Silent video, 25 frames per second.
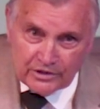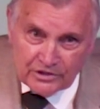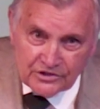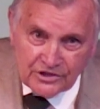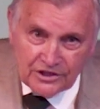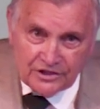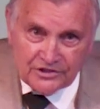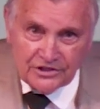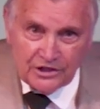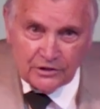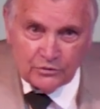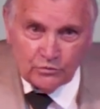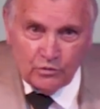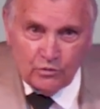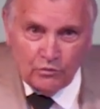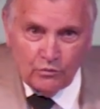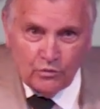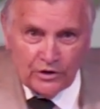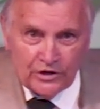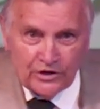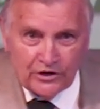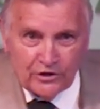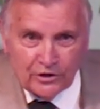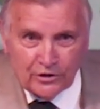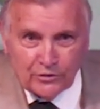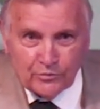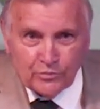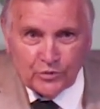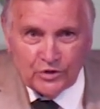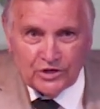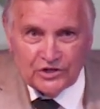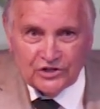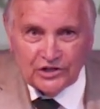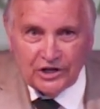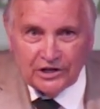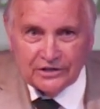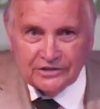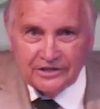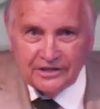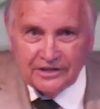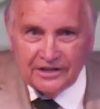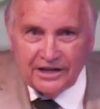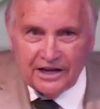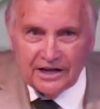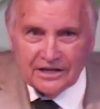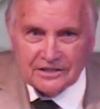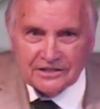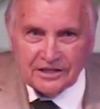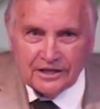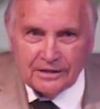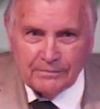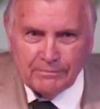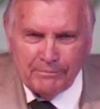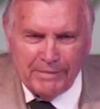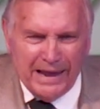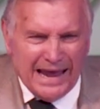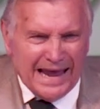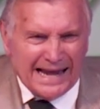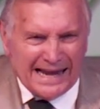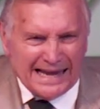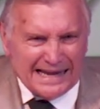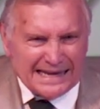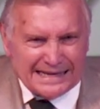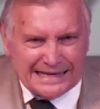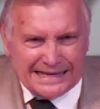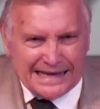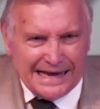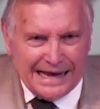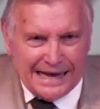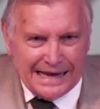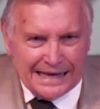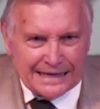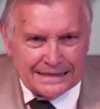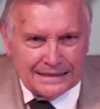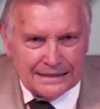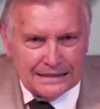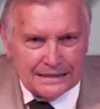she said, Well, what are you going to preach on today? I said, Mad at God.